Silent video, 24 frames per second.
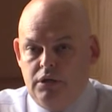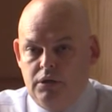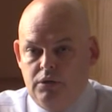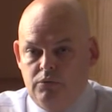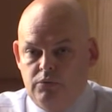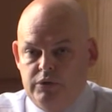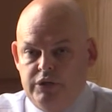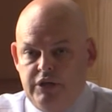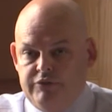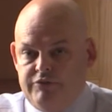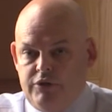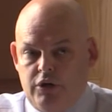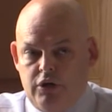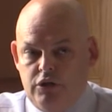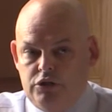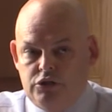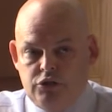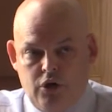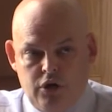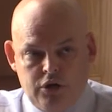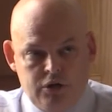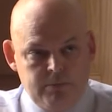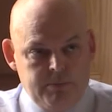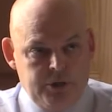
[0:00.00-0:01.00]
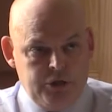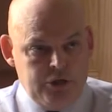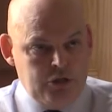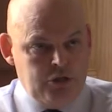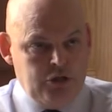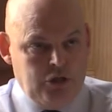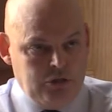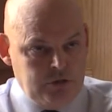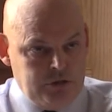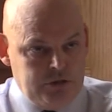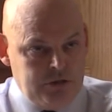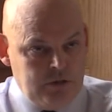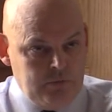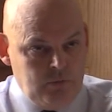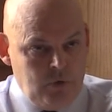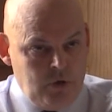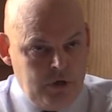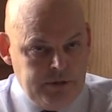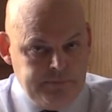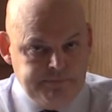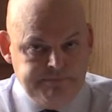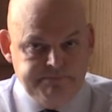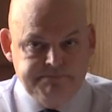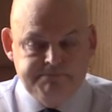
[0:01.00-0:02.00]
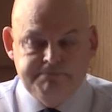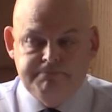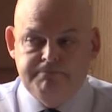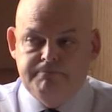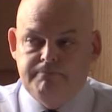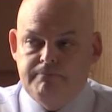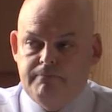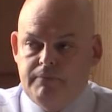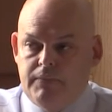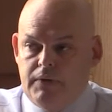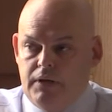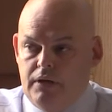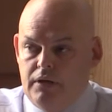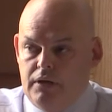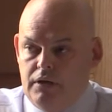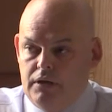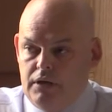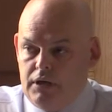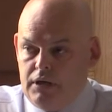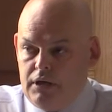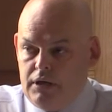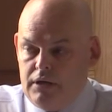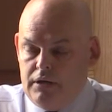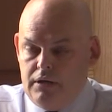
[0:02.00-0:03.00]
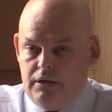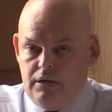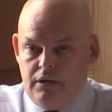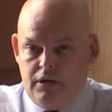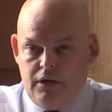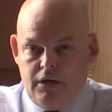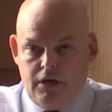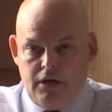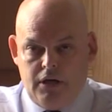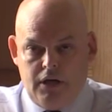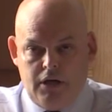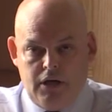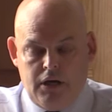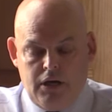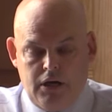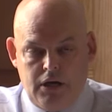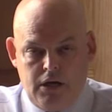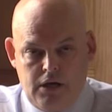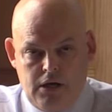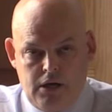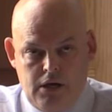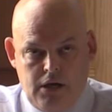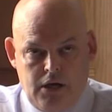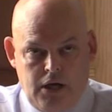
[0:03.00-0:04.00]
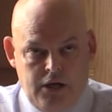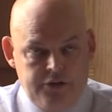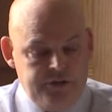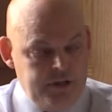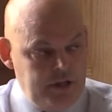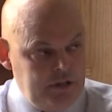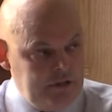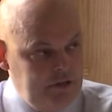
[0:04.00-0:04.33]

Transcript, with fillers: we have heard talk about a culture war. I think